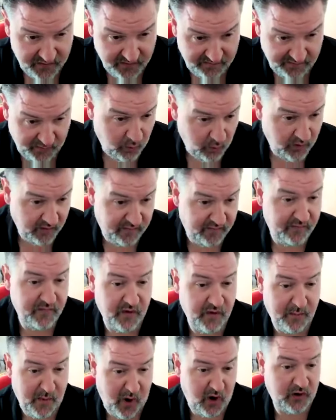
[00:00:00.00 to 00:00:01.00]
the fall of
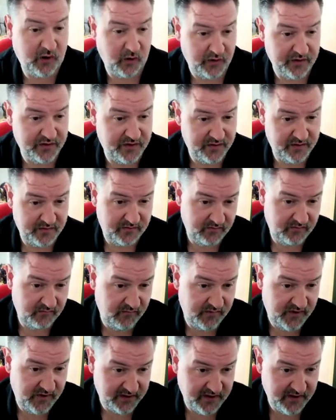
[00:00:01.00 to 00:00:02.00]
the Marcos
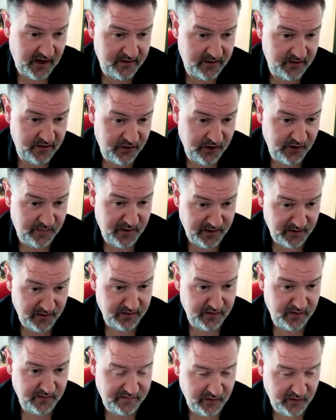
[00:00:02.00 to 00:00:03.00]
dictatorship
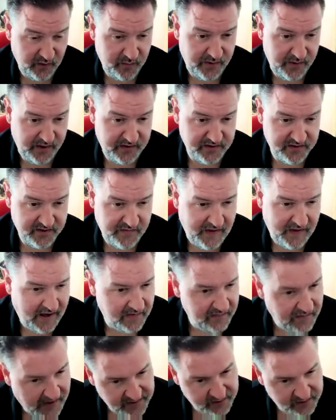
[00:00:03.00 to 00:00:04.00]
in the Philippines, and
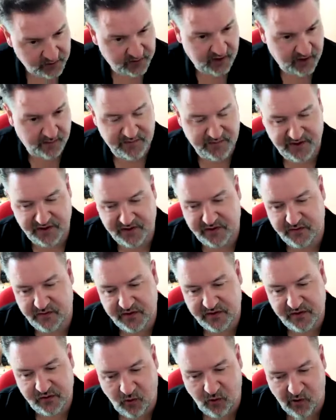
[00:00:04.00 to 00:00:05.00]
that that sort of comes into the
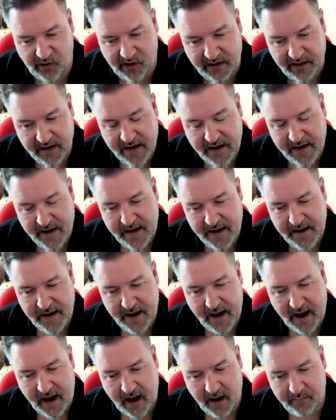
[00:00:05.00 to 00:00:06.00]
story.
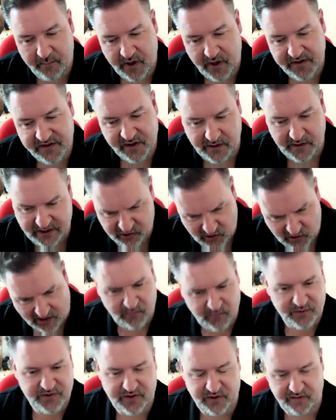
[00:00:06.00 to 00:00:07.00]
Um, and so he
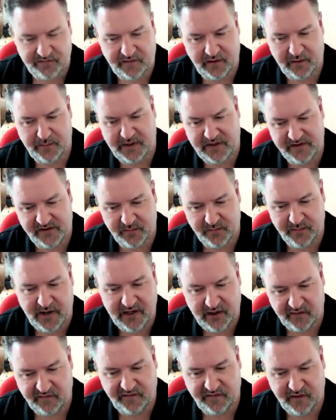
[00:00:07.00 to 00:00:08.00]
travels to the Philippines to
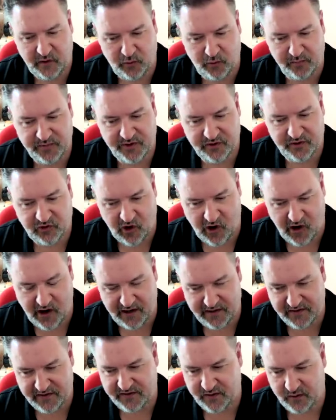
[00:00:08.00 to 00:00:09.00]
make a film to try
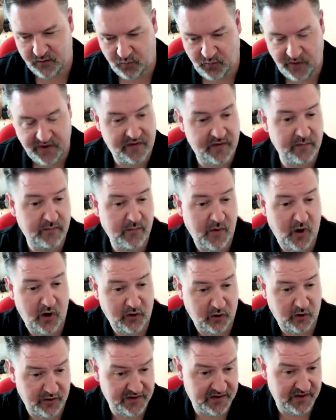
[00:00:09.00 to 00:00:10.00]
and sort of, with
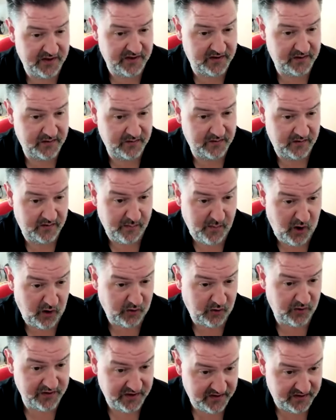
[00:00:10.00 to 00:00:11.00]
Marcos's the
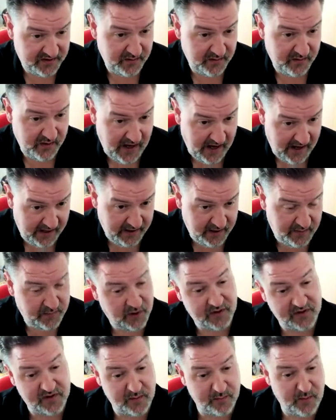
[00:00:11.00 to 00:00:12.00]
Marcos's aid
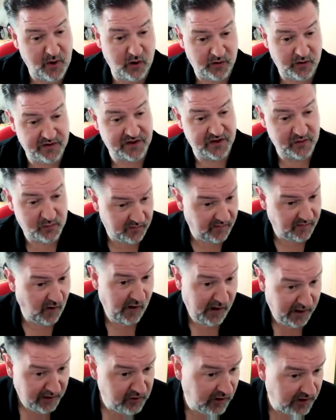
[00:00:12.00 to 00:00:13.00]
because the Marcoses were
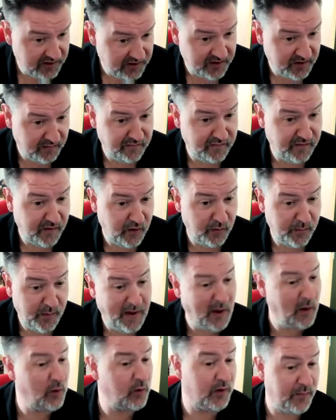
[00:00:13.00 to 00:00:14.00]
very interested in film,
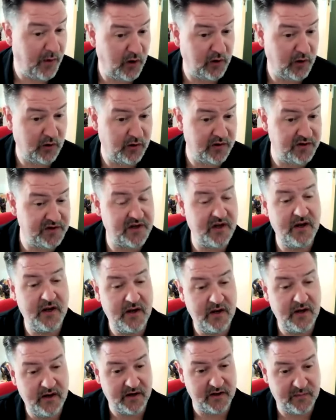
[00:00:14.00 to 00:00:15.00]
Imelda Marcos
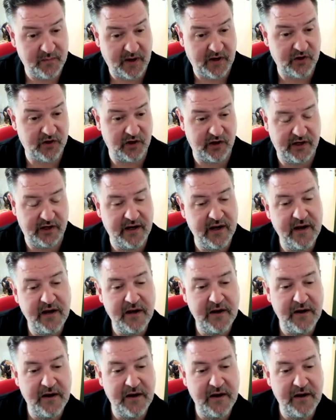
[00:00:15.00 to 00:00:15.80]
especially